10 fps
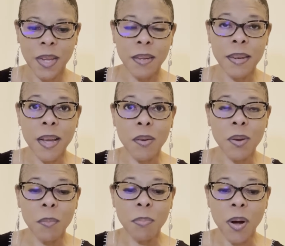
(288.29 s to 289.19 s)
Now,
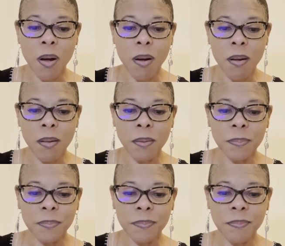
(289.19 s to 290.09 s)

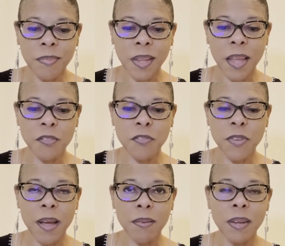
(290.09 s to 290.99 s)
Paul had
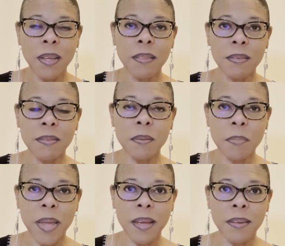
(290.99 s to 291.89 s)
found this
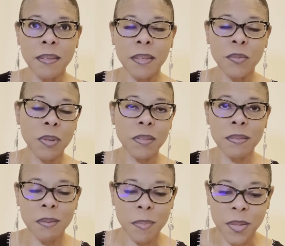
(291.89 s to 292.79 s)
demand, as well as
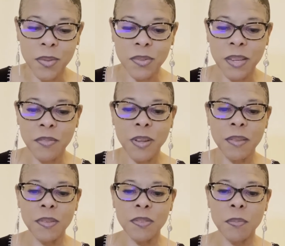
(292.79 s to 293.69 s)
some others, had
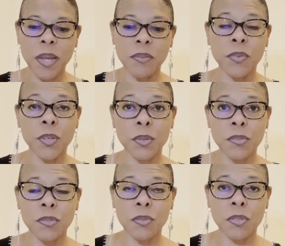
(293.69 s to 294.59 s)
found this demand for
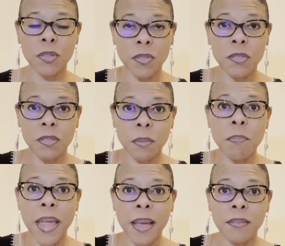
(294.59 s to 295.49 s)
Christians. This
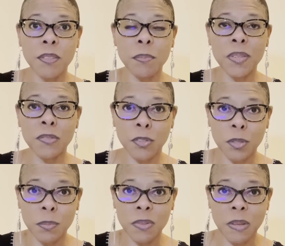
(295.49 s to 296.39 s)
demand to be
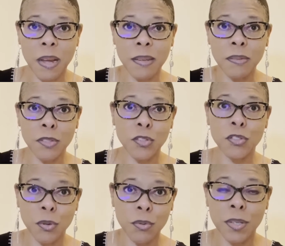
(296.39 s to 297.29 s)
circumcised to
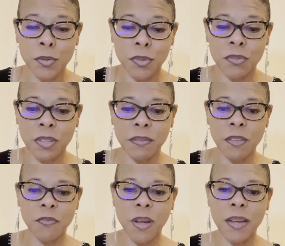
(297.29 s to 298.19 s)
show that you are
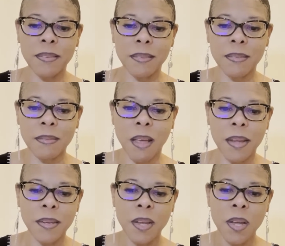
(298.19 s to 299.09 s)
justified as a
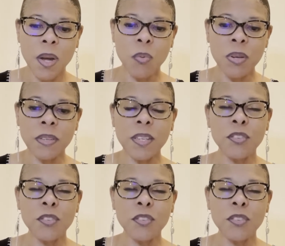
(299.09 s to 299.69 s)
sign was in